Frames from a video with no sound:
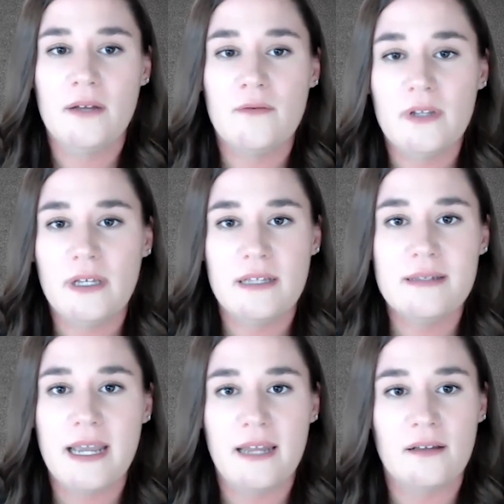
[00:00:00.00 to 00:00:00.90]
it can really
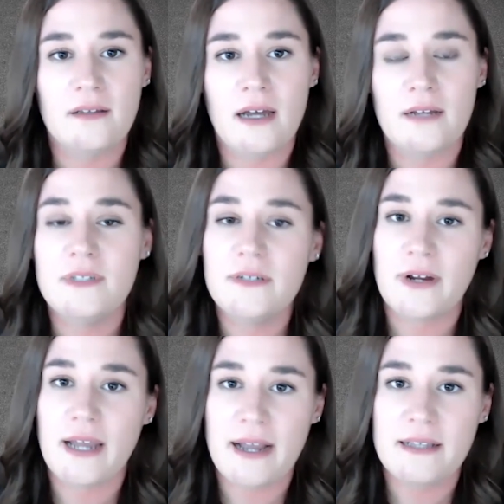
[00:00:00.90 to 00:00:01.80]
contain a lot of
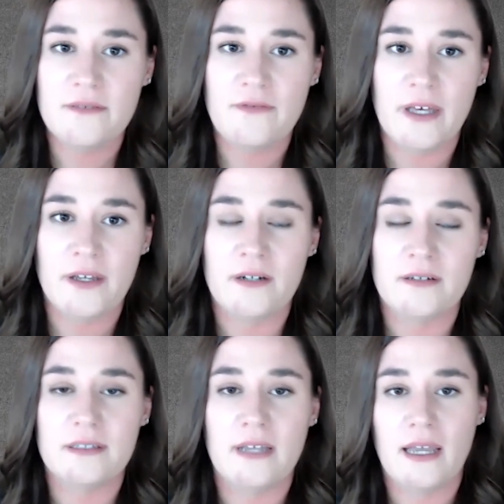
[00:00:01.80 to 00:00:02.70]
different kinds of
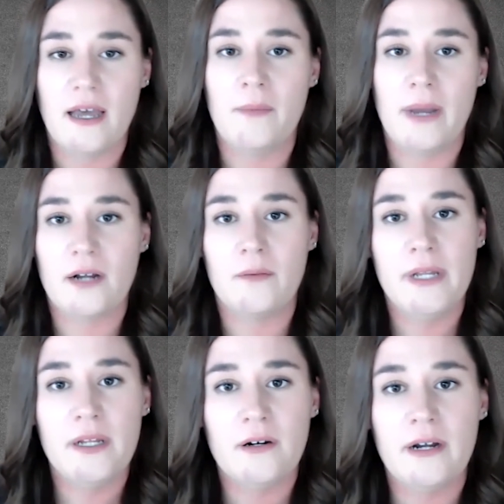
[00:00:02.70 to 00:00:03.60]
failures, like a
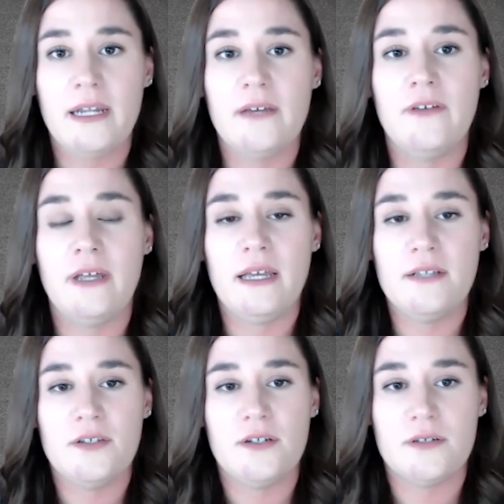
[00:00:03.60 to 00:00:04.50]
micrometeoroid if it
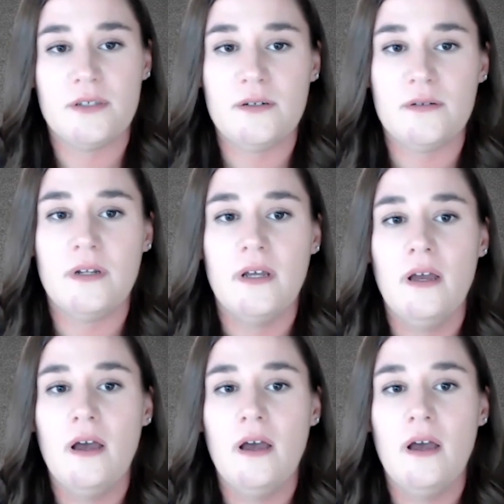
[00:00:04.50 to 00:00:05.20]
hits your suit.